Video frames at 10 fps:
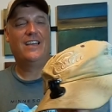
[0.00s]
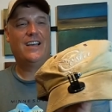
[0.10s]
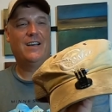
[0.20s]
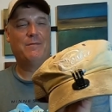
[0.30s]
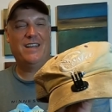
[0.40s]

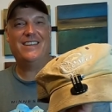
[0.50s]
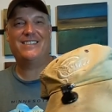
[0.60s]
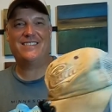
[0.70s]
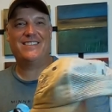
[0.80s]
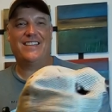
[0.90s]
Um, and
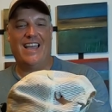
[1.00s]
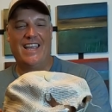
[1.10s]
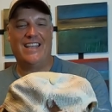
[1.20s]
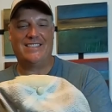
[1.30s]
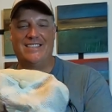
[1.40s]
it's I
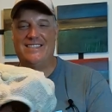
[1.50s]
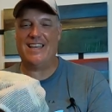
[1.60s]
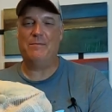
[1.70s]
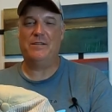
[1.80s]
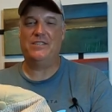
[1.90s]
guess it's
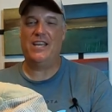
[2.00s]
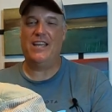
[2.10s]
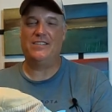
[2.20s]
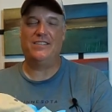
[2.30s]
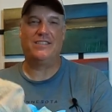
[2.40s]
time to
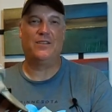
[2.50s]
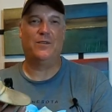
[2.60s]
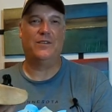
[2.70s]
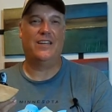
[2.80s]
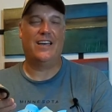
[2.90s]
change. It's an
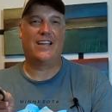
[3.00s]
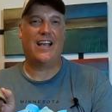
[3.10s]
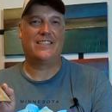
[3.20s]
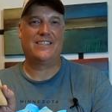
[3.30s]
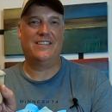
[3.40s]
old uh,
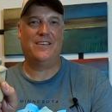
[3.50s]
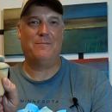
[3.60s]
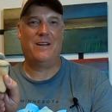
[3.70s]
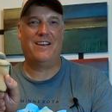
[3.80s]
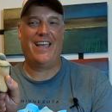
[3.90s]
Costa Del
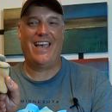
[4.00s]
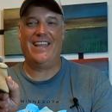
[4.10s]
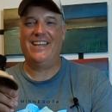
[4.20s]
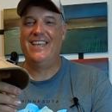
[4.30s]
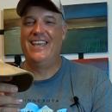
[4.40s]
Mar hat.